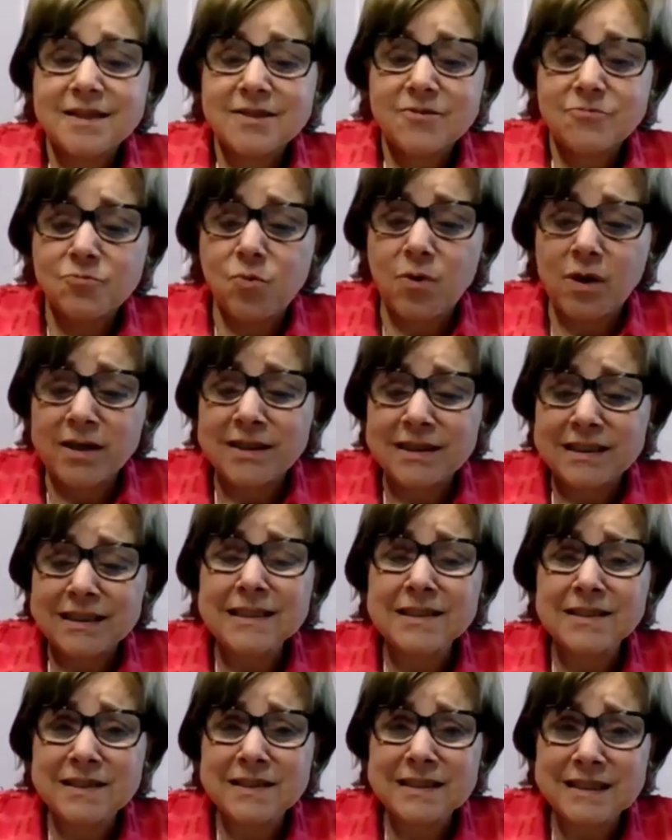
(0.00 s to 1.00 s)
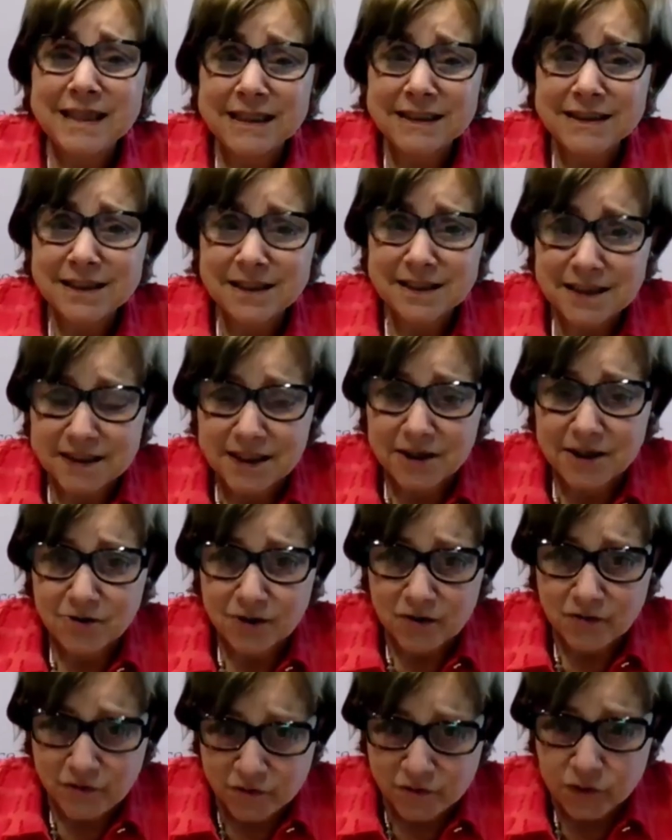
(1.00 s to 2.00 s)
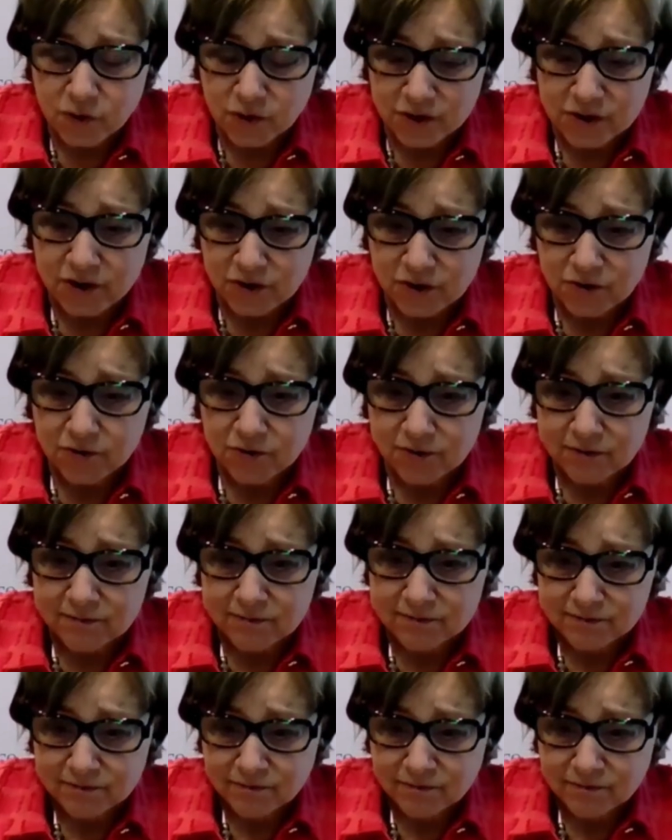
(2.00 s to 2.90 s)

What is necessary for you